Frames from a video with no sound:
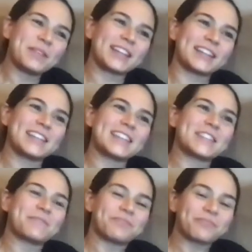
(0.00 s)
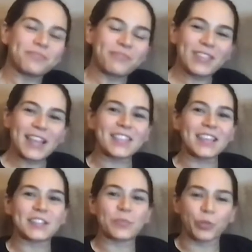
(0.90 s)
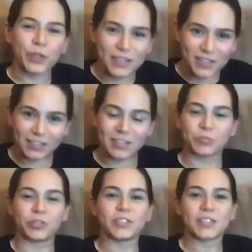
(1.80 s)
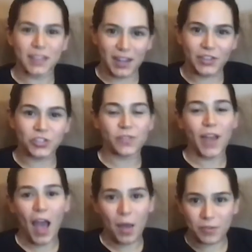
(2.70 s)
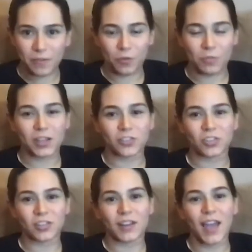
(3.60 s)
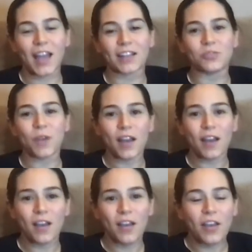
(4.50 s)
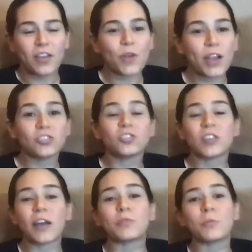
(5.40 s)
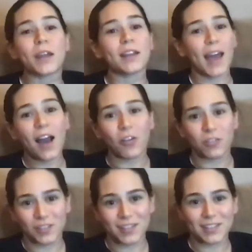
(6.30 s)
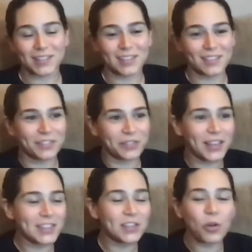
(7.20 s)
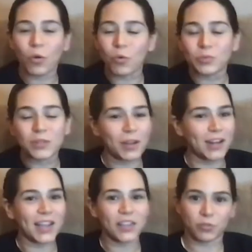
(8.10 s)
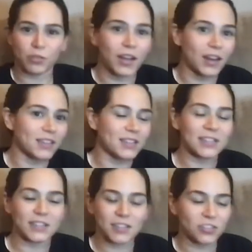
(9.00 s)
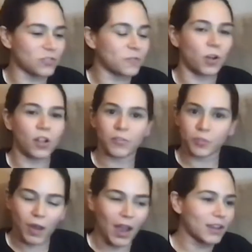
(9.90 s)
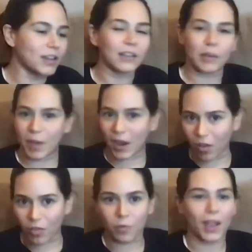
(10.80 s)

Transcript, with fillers: because that's a predictable stage of habit formation and you you actually just have to wait it out yeah, that's the only way to get through it is to just fall off the wagon, get back on the